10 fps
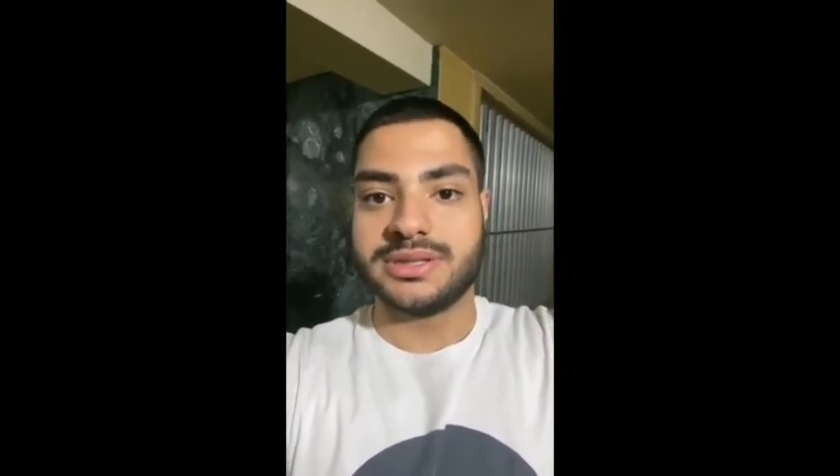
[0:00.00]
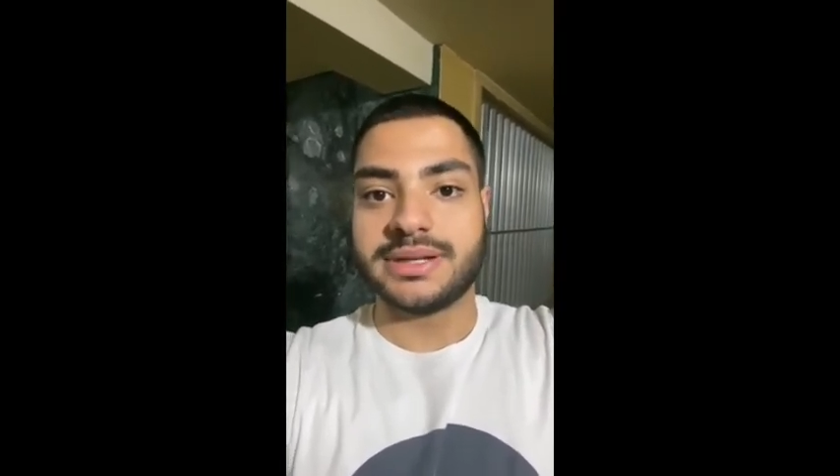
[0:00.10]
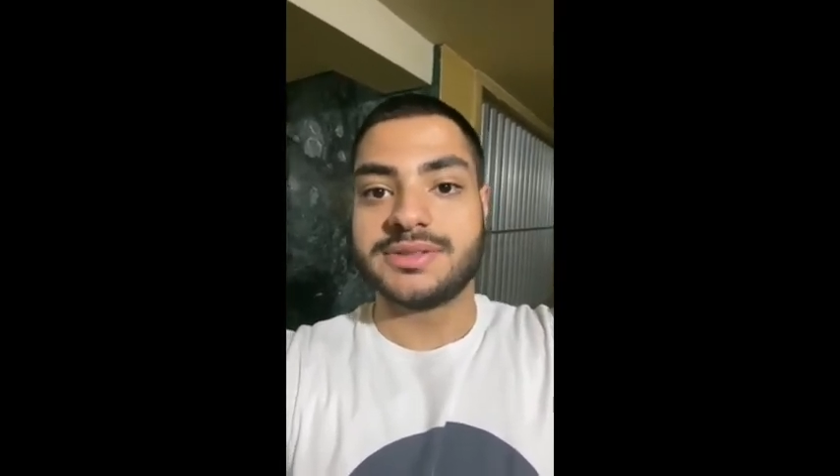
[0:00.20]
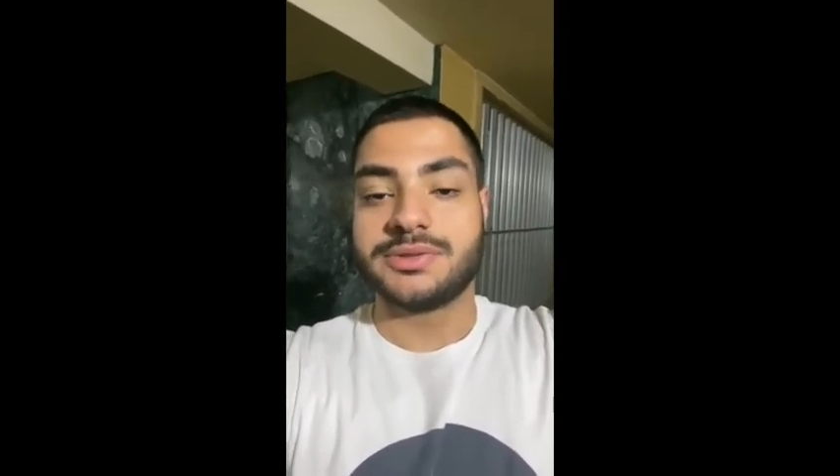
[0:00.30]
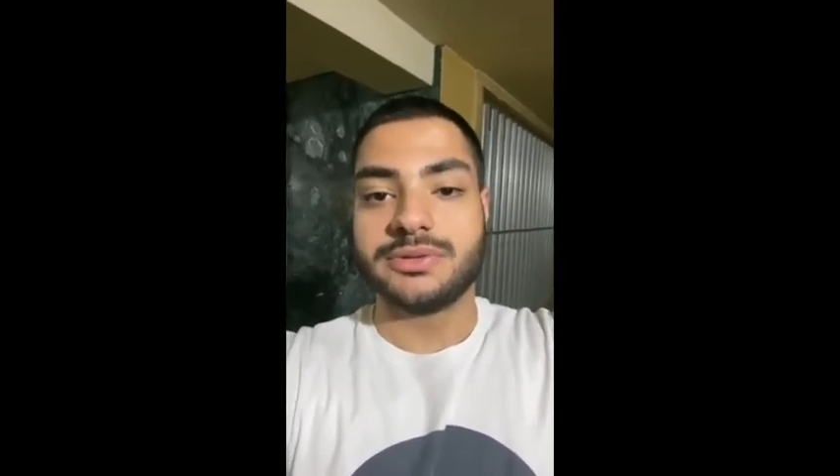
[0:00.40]
the
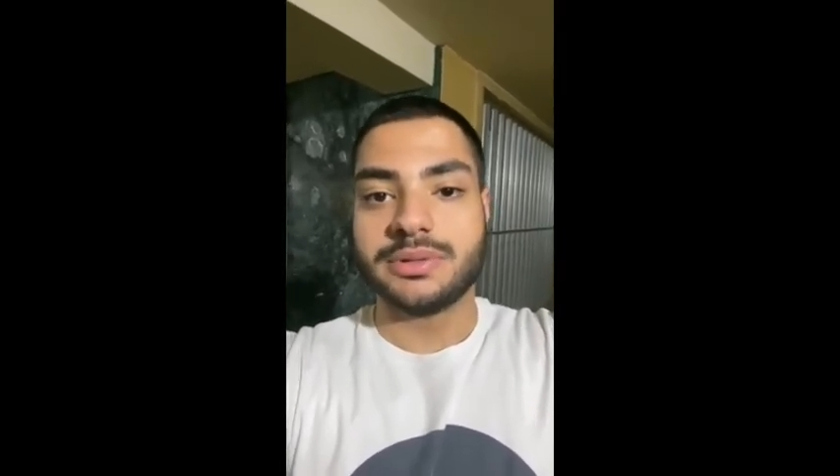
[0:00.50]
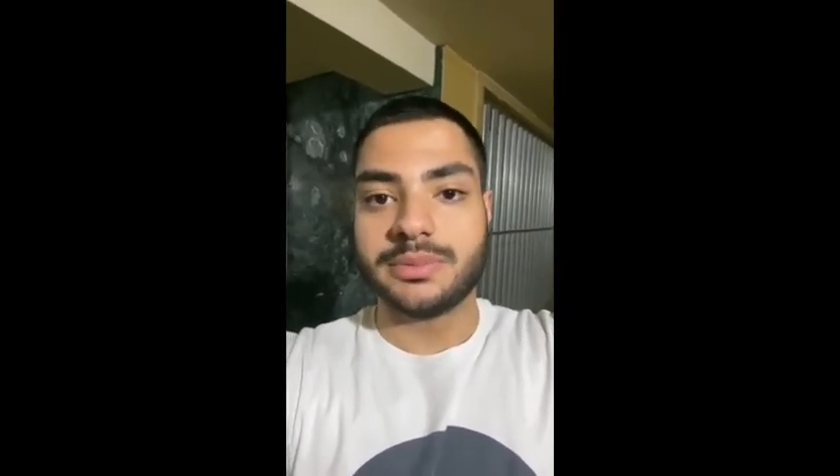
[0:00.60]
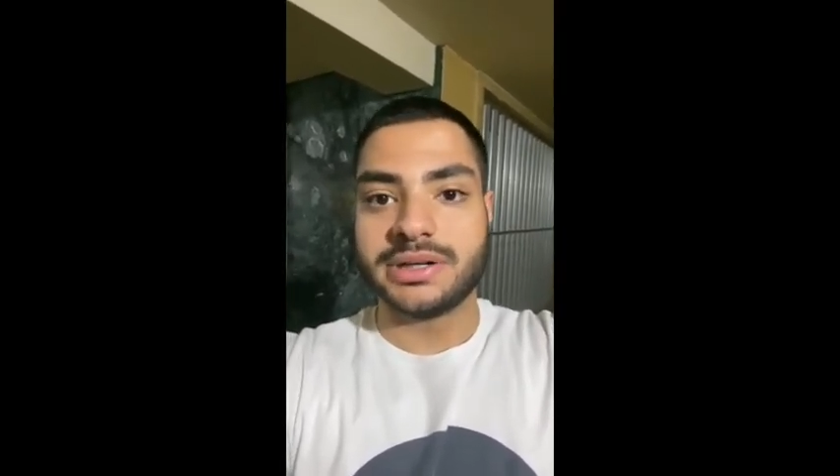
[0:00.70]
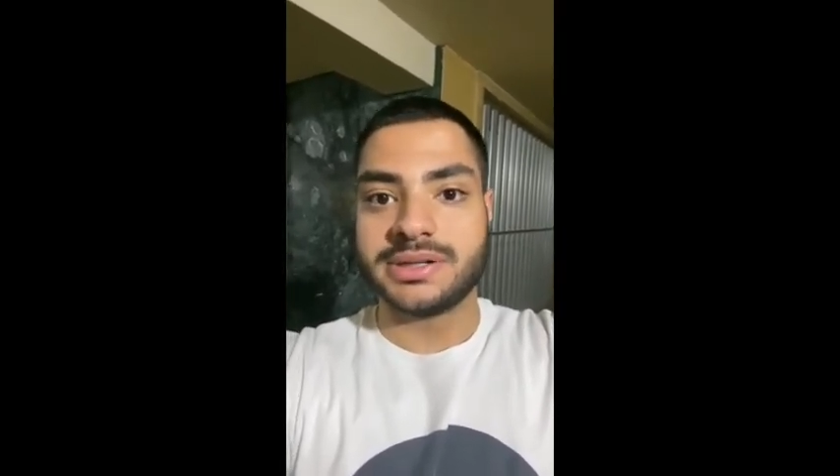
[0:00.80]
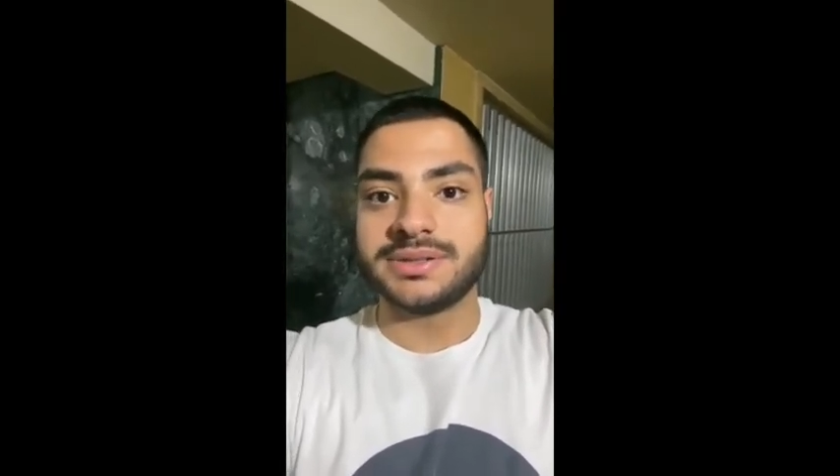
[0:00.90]
external
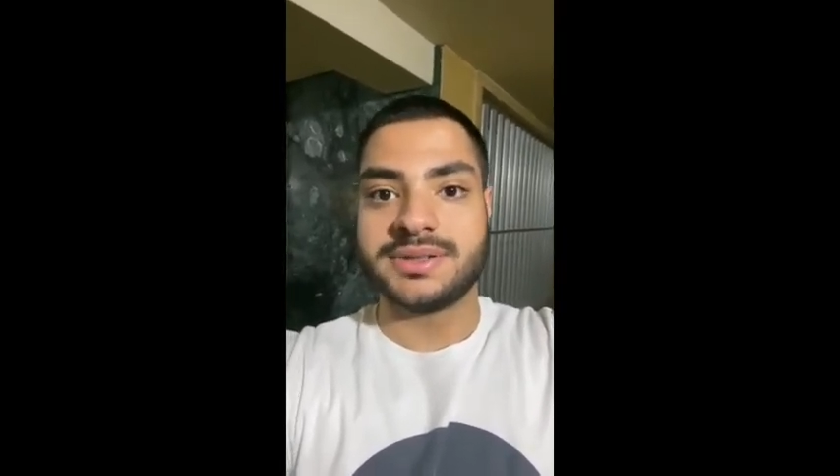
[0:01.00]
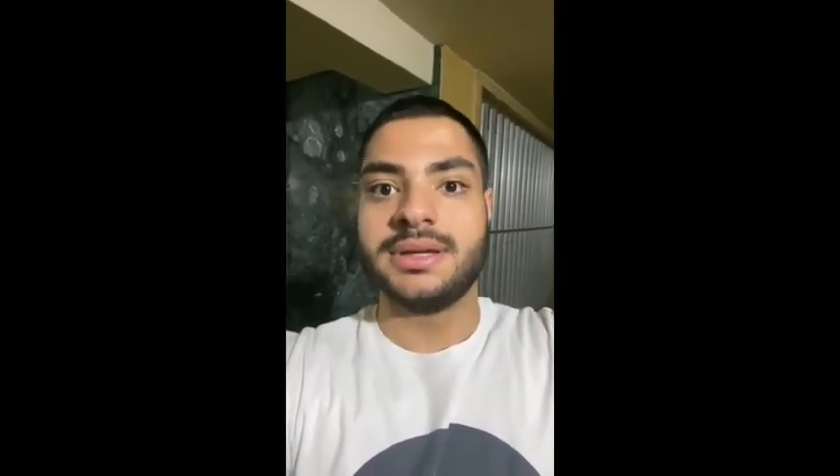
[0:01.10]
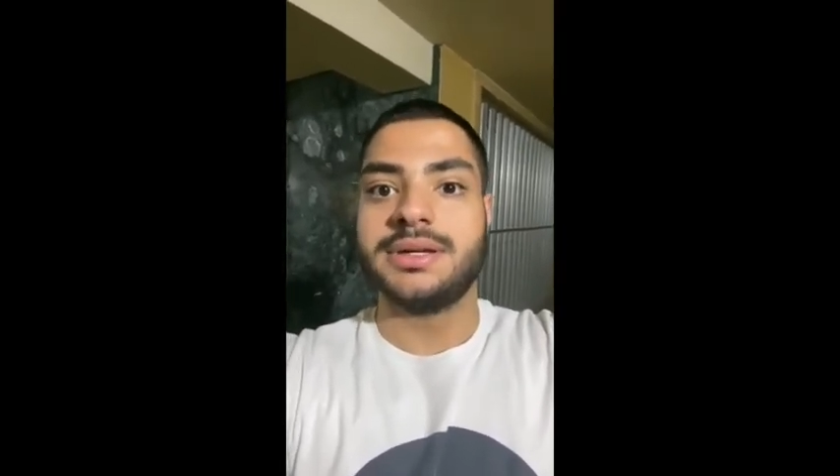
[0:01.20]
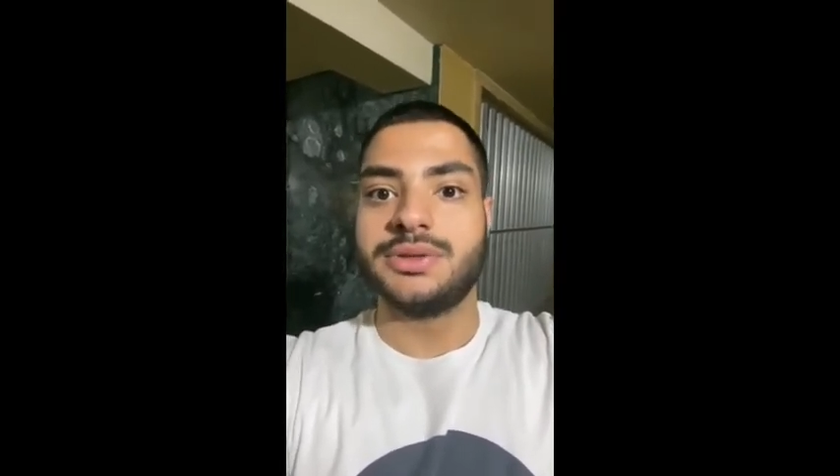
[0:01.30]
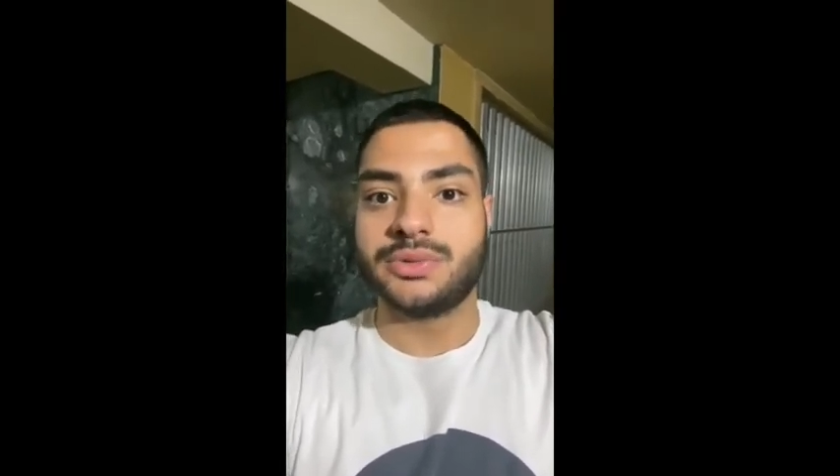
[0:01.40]
market
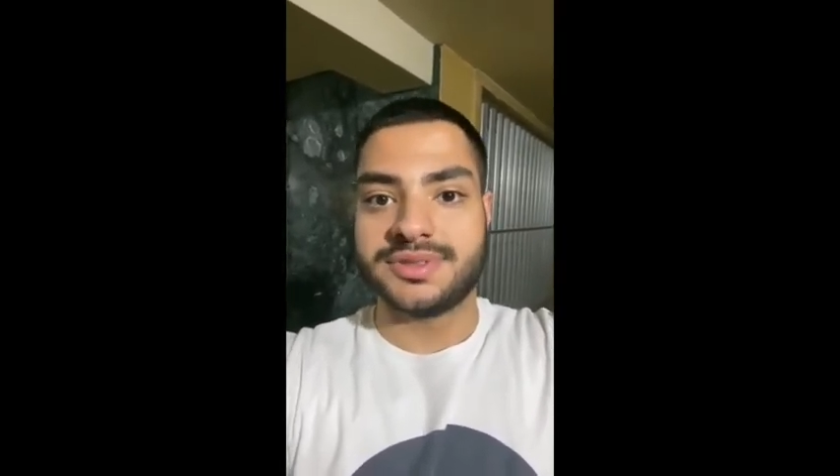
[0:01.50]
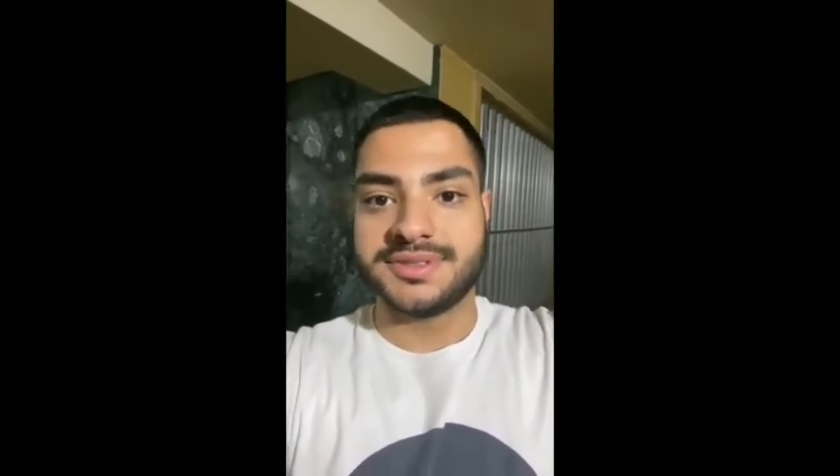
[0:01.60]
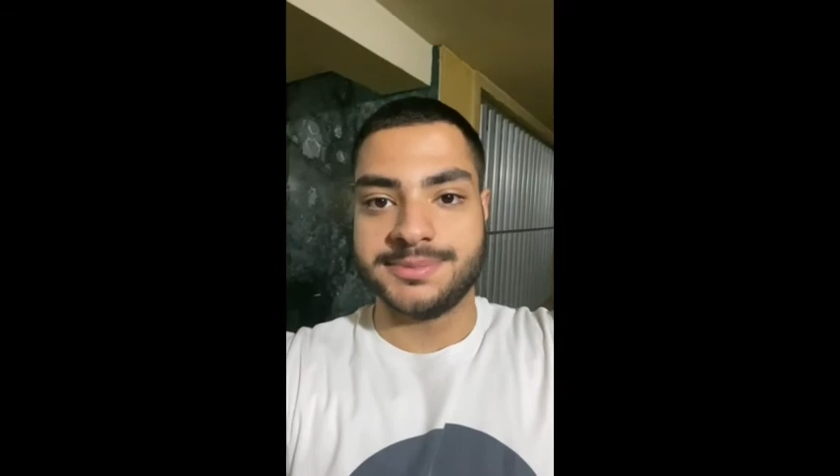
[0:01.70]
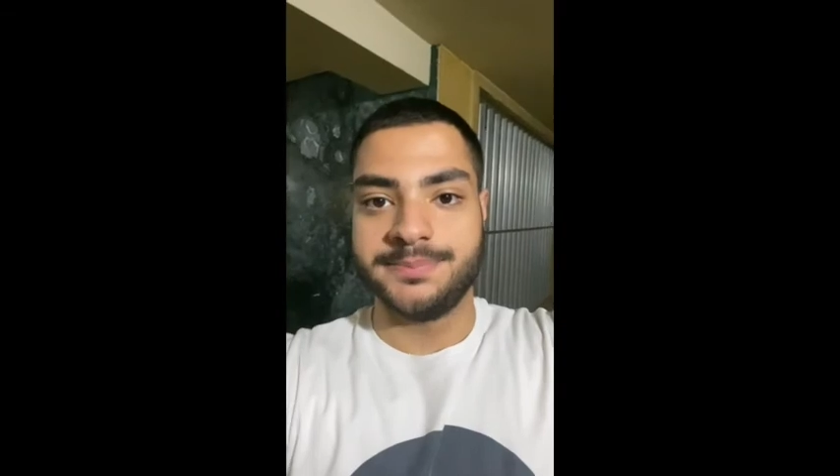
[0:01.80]
uses.